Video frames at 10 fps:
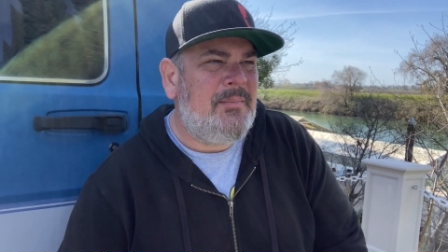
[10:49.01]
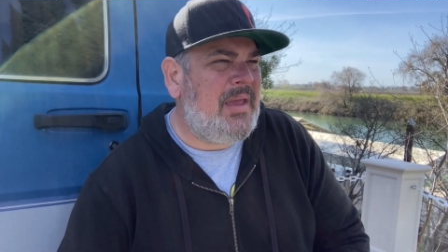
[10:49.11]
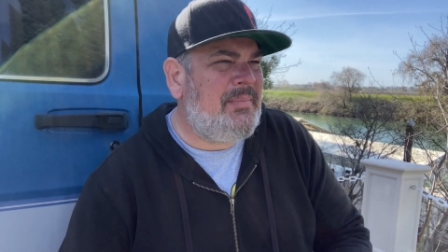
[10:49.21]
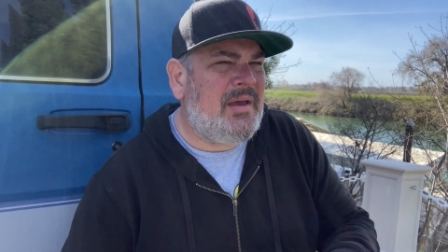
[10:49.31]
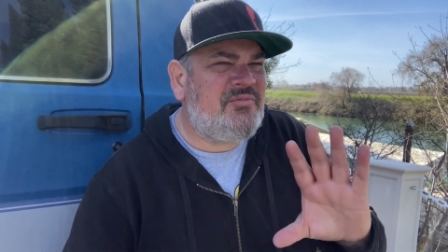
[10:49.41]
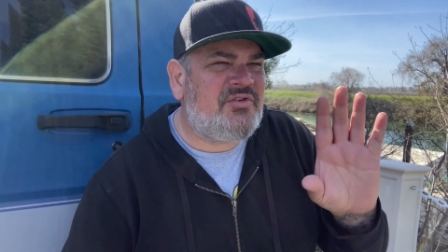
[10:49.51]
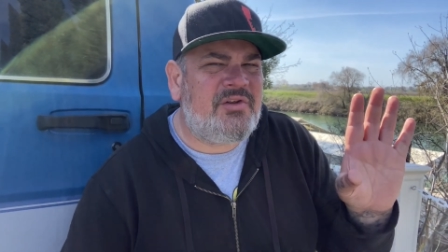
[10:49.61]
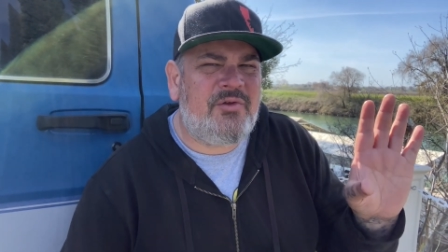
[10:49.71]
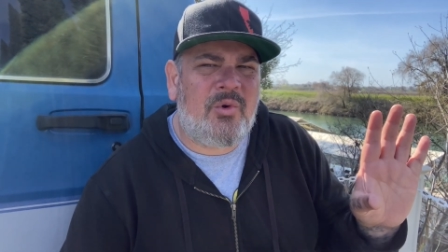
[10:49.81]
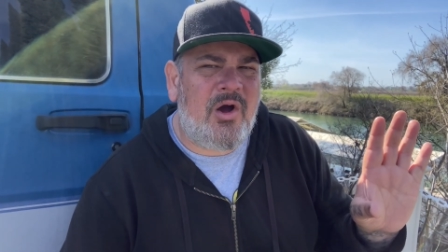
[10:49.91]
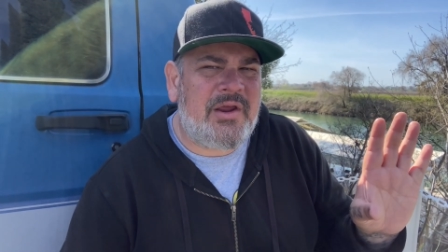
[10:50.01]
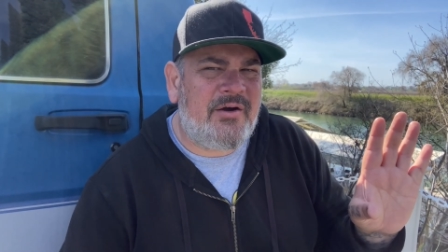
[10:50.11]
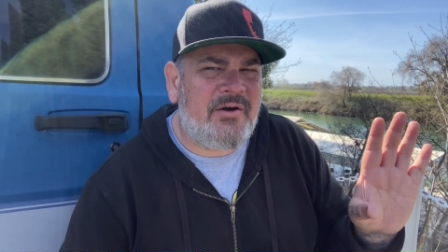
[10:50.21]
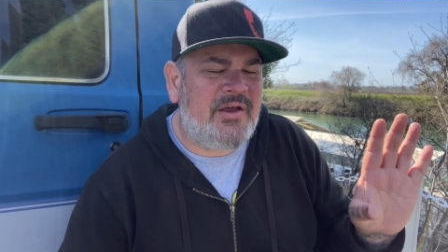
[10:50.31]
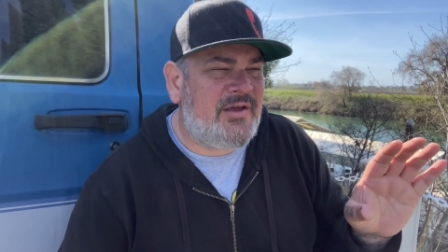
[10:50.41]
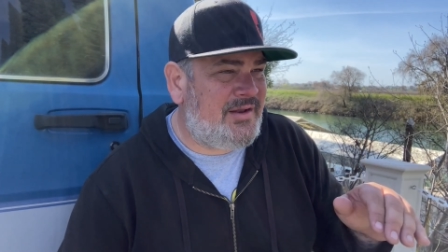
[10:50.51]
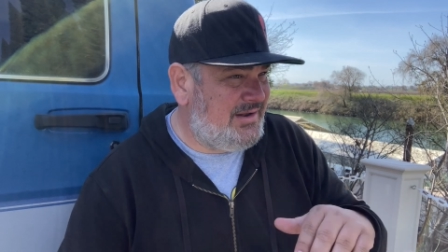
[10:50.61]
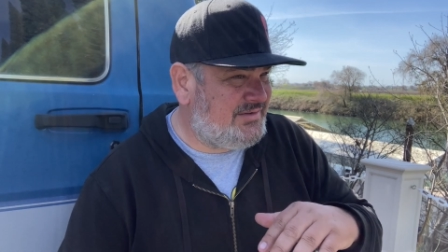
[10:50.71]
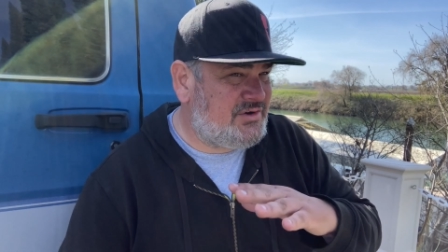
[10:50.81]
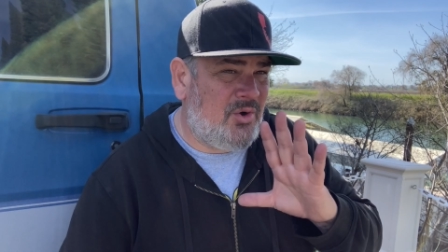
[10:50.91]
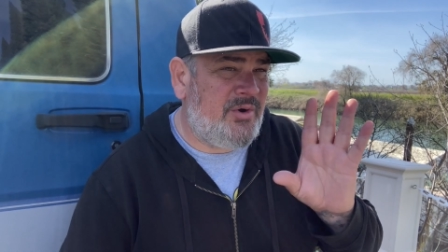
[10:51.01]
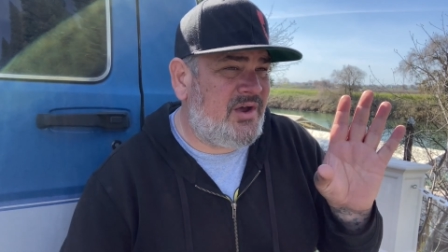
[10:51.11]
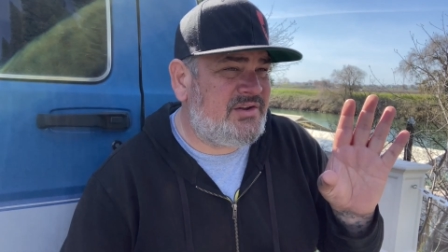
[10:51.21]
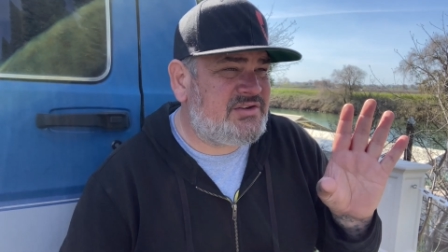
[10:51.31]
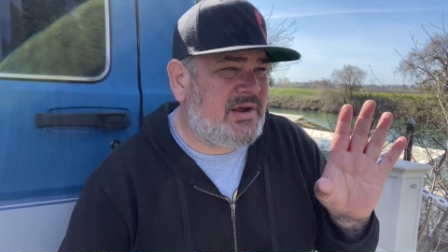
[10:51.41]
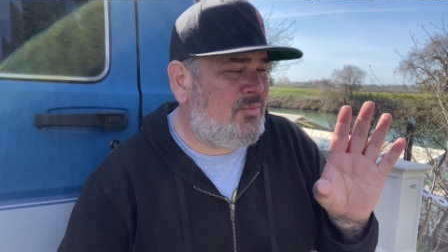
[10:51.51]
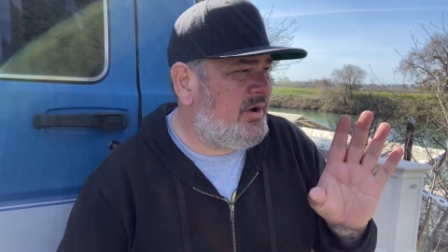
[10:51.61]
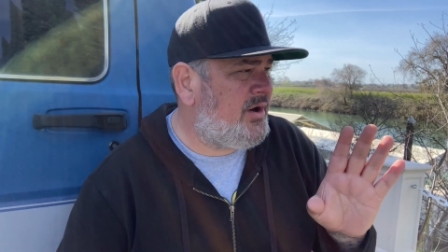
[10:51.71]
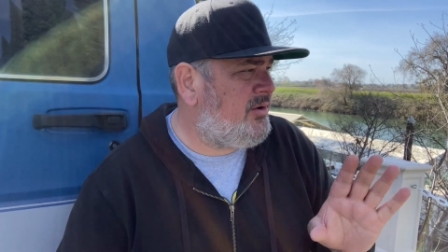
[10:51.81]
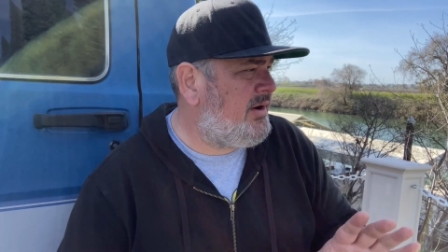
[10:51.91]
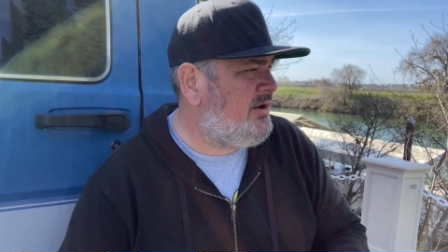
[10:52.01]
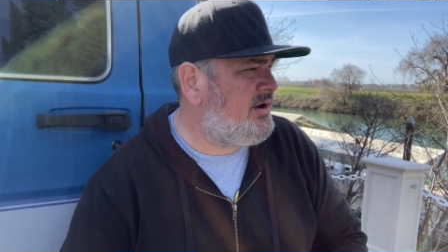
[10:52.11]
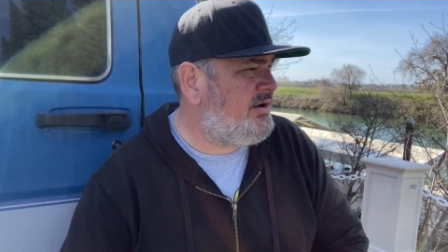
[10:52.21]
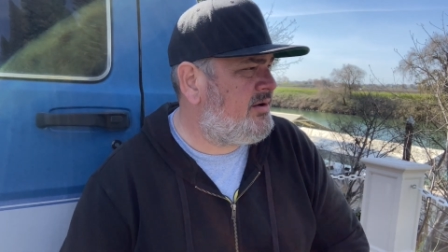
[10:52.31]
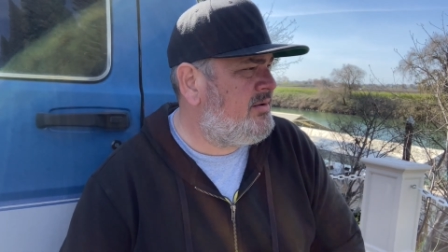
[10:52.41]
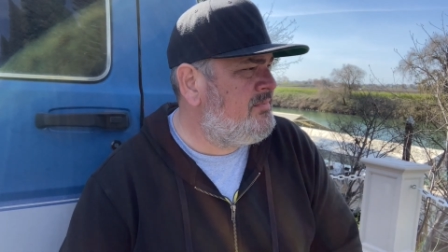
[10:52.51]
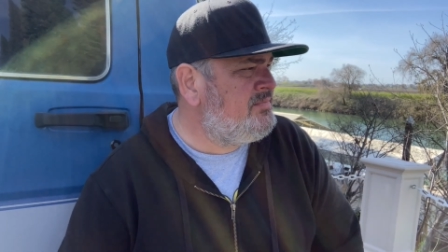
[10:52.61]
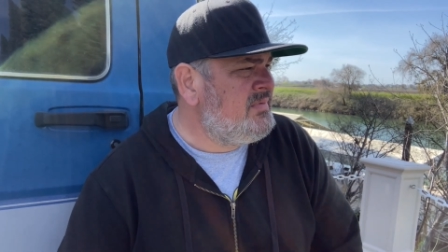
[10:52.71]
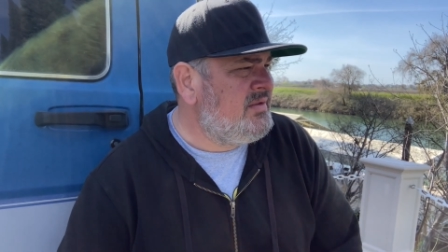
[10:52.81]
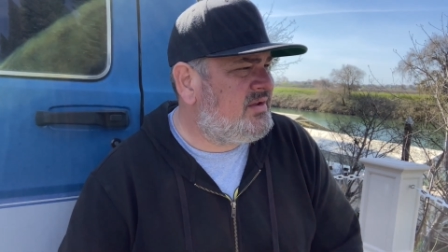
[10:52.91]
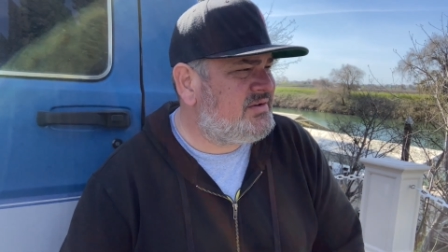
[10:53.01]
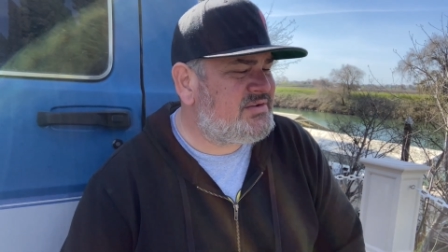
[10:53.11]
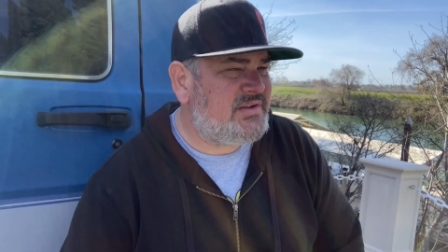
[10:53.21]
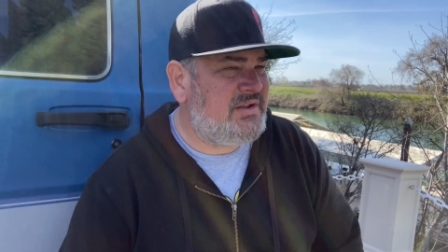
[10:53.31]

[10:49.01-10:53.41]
Maybe I'm just in the wrong area and it's going on somewhere around here, because